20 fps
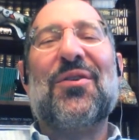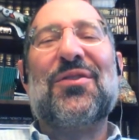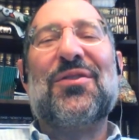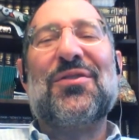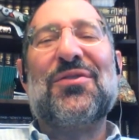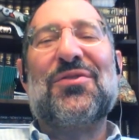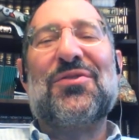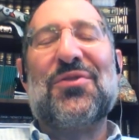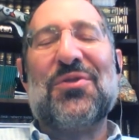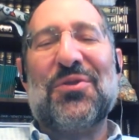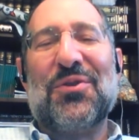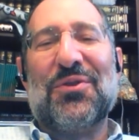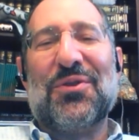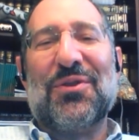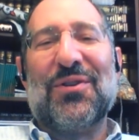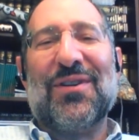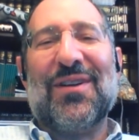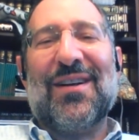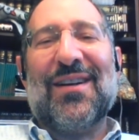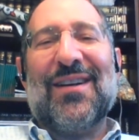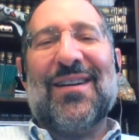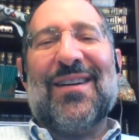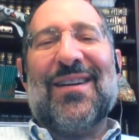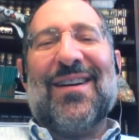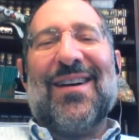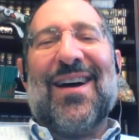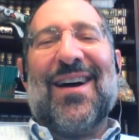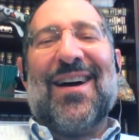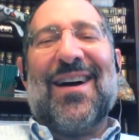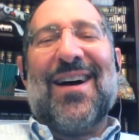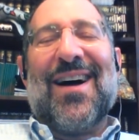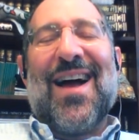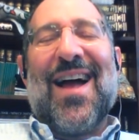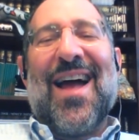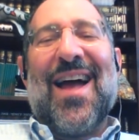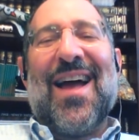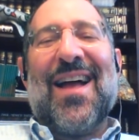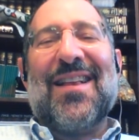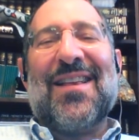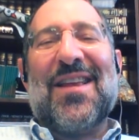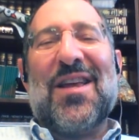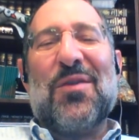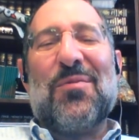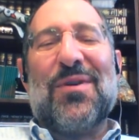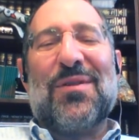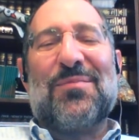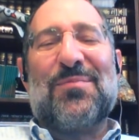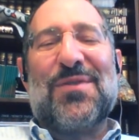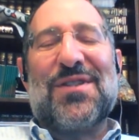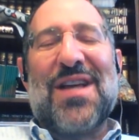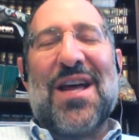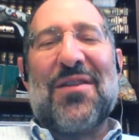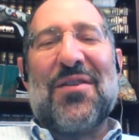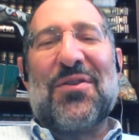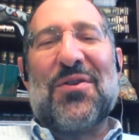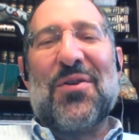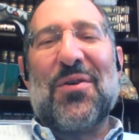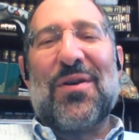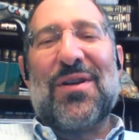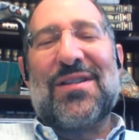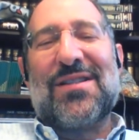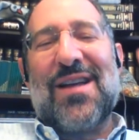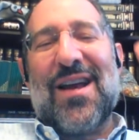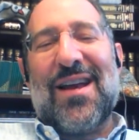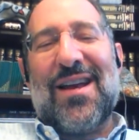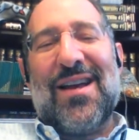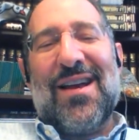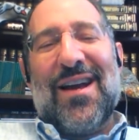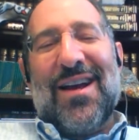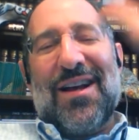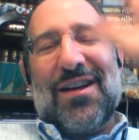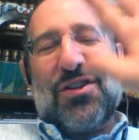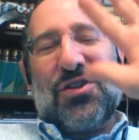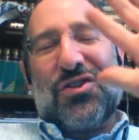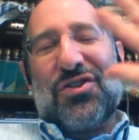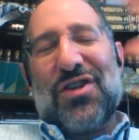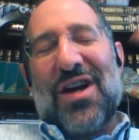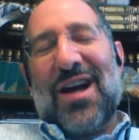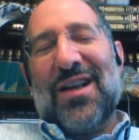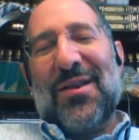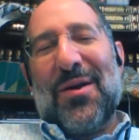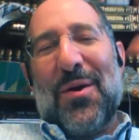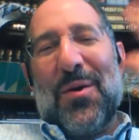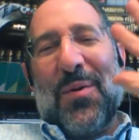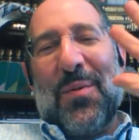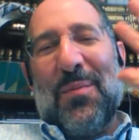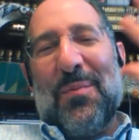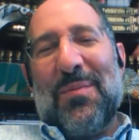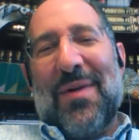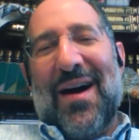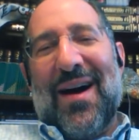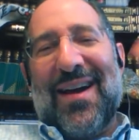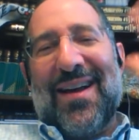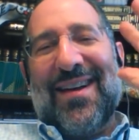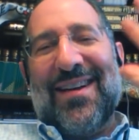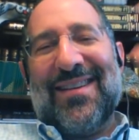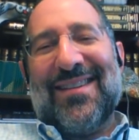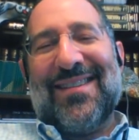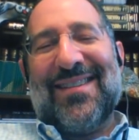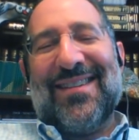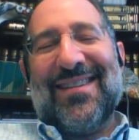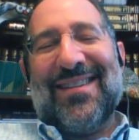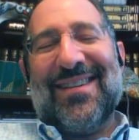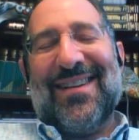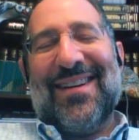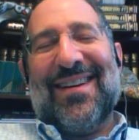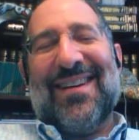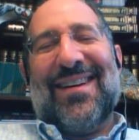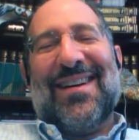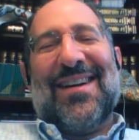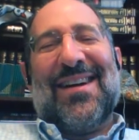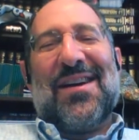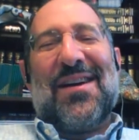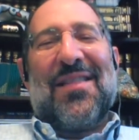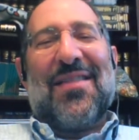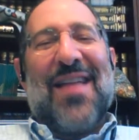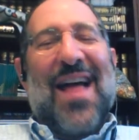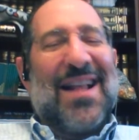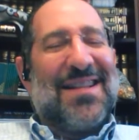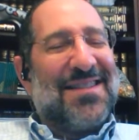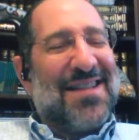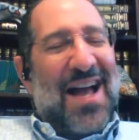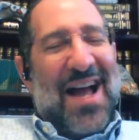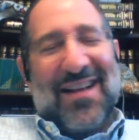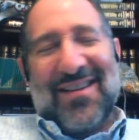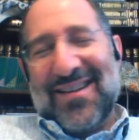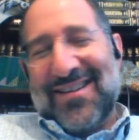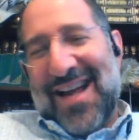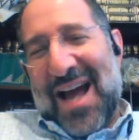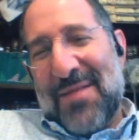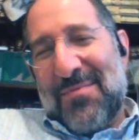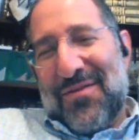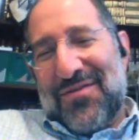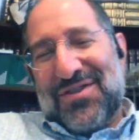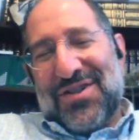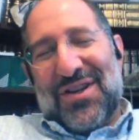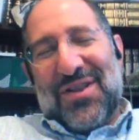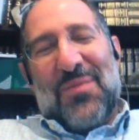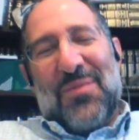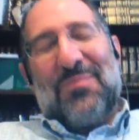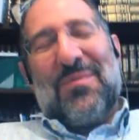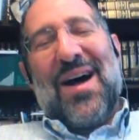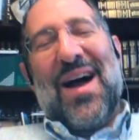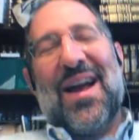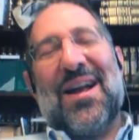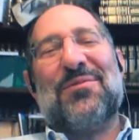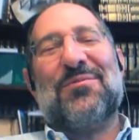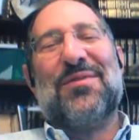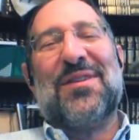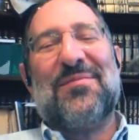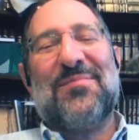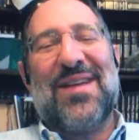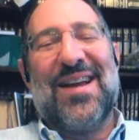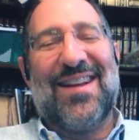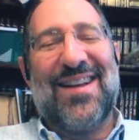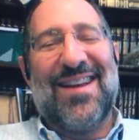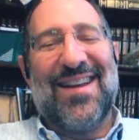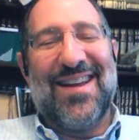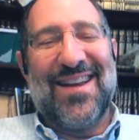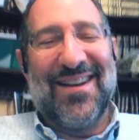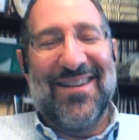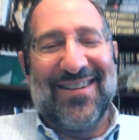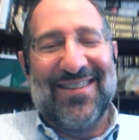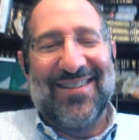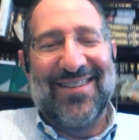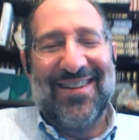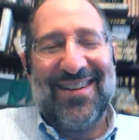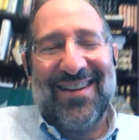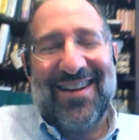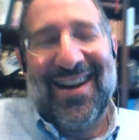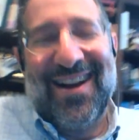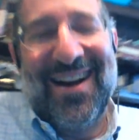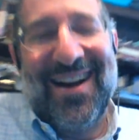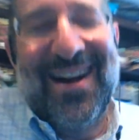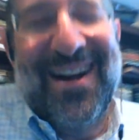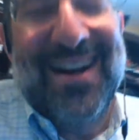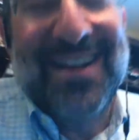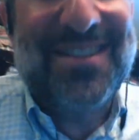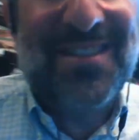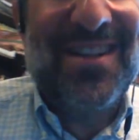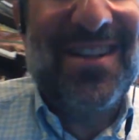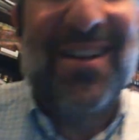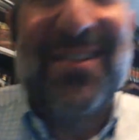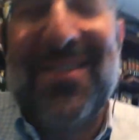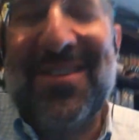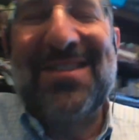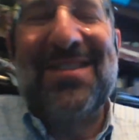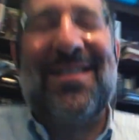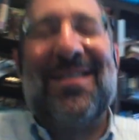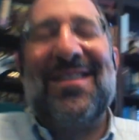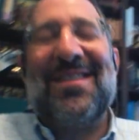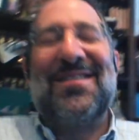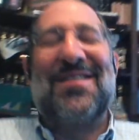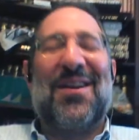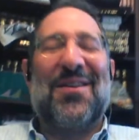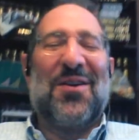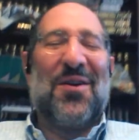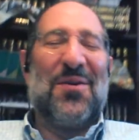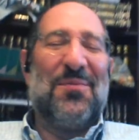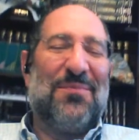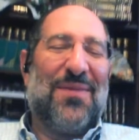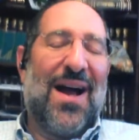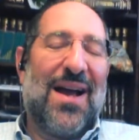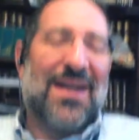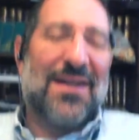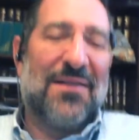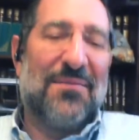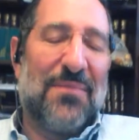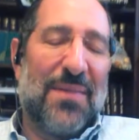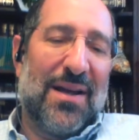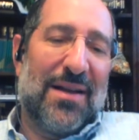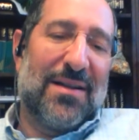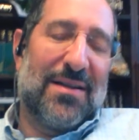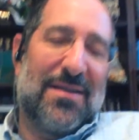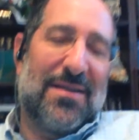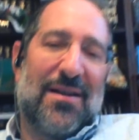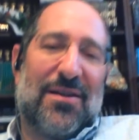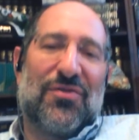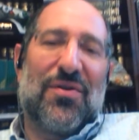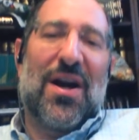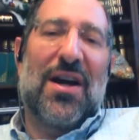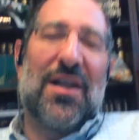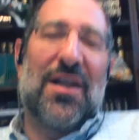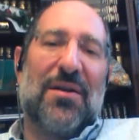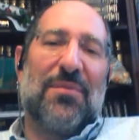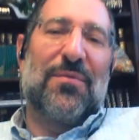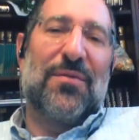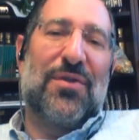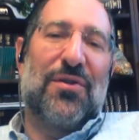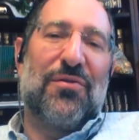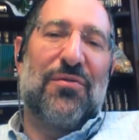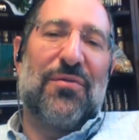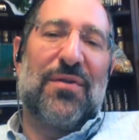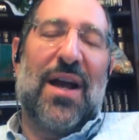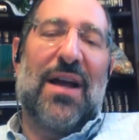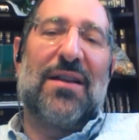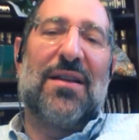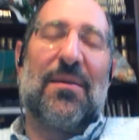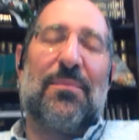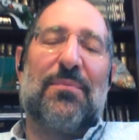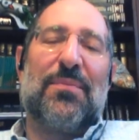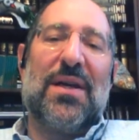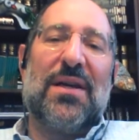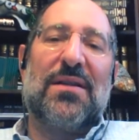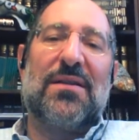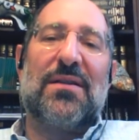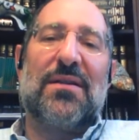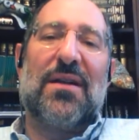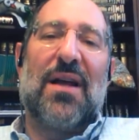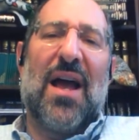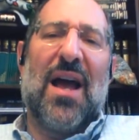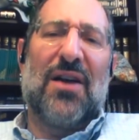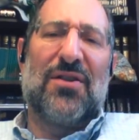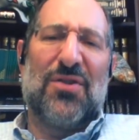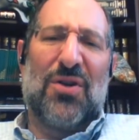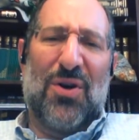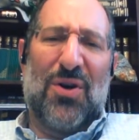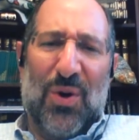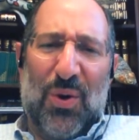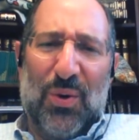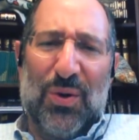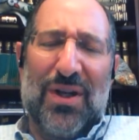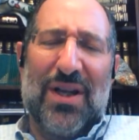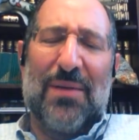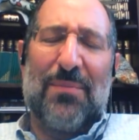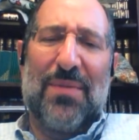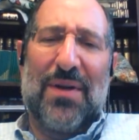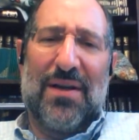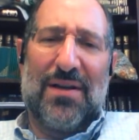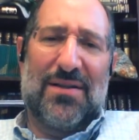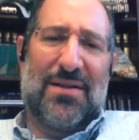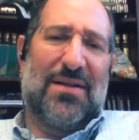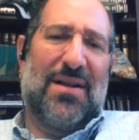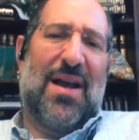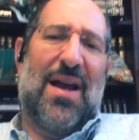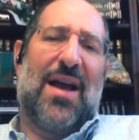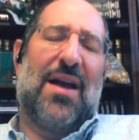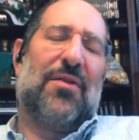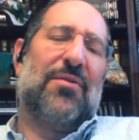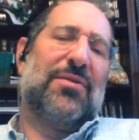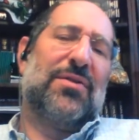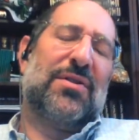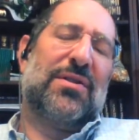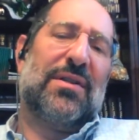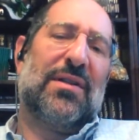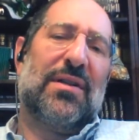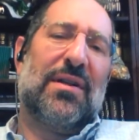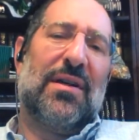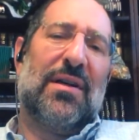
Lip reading: to shul," and he would stand at the door and say, "Shalom bayit." That's not the type of shalom bayit we mean here. Shalom bayit means trying to create the peace in the house, a holy peace in the house,